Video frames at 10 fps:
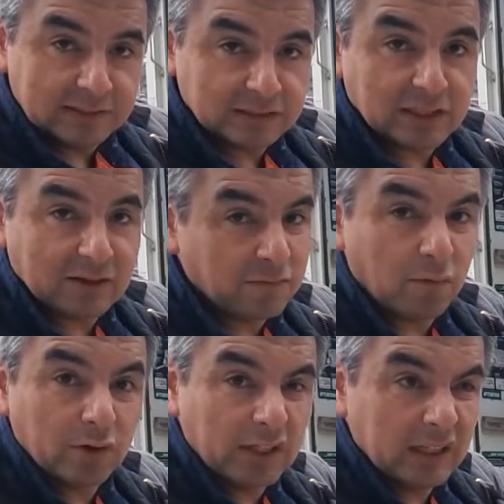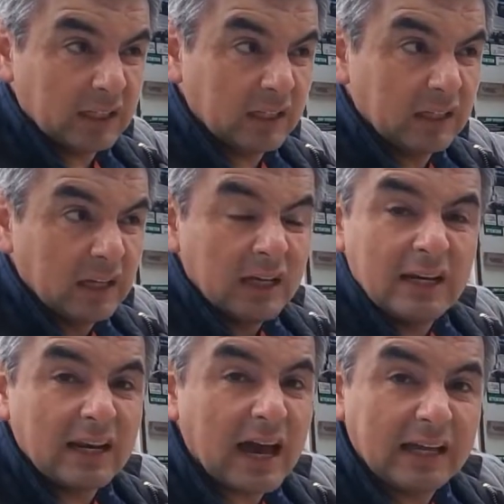This is like a
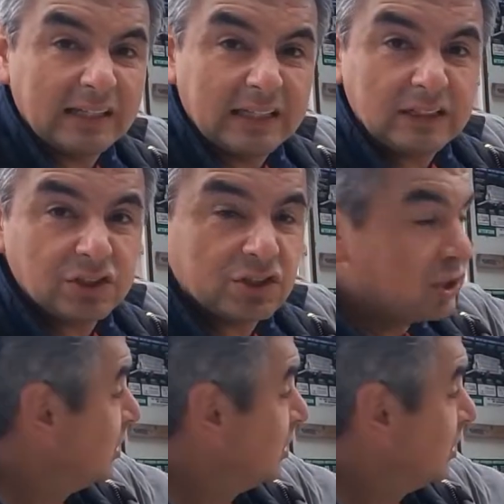49-inch